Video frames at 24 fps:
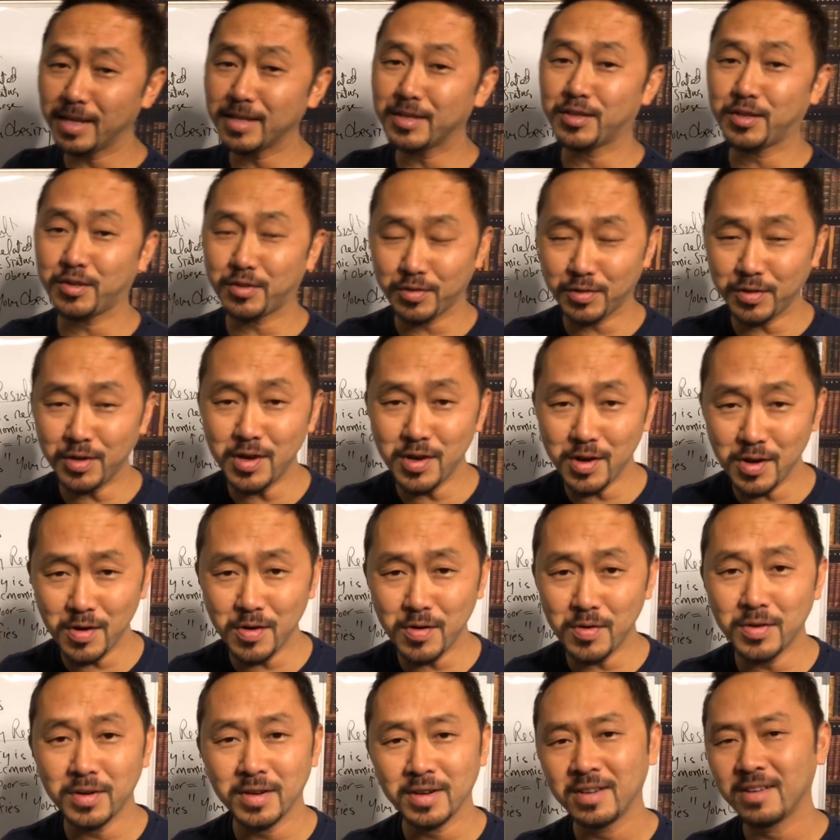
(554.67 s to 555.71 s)
it's
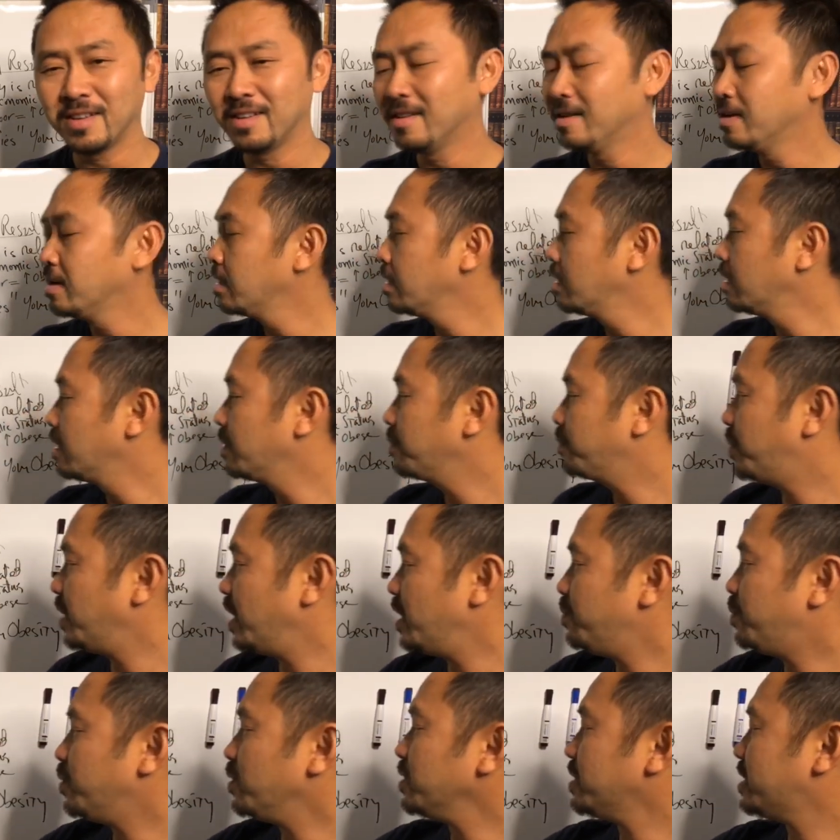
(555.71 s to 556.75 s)
true.
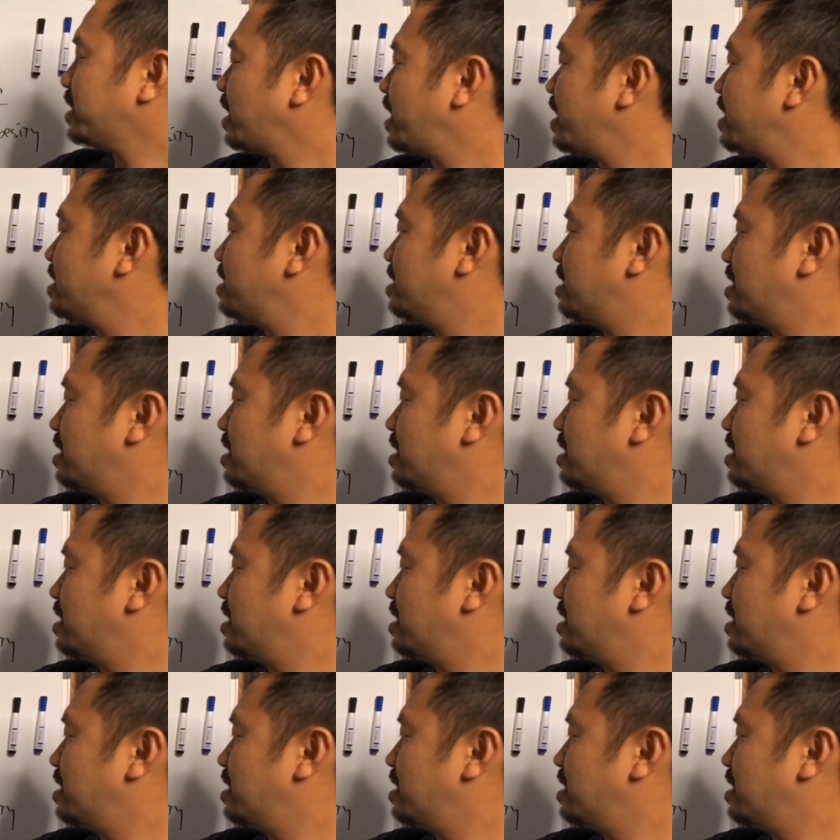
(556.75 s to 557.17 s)
People say